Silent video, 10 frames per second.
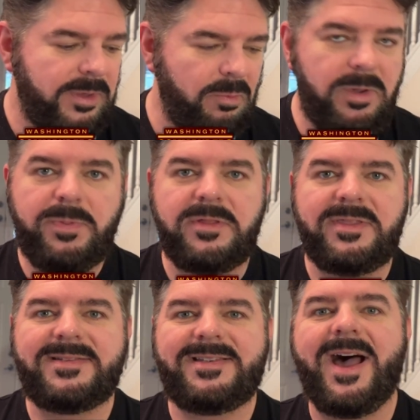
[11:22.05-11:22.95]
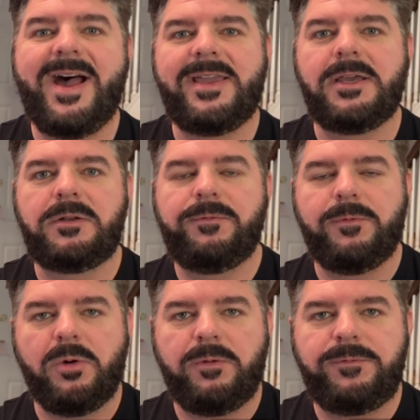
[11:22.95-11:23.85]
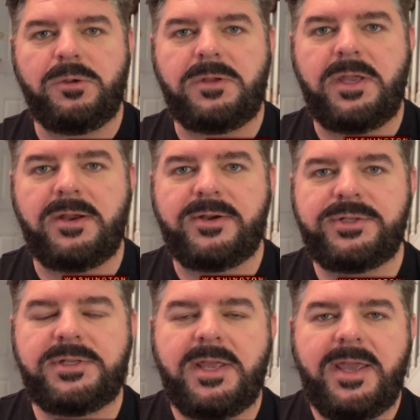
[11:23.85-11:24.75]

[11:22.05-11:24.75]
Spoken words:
We put this guy in for a few years.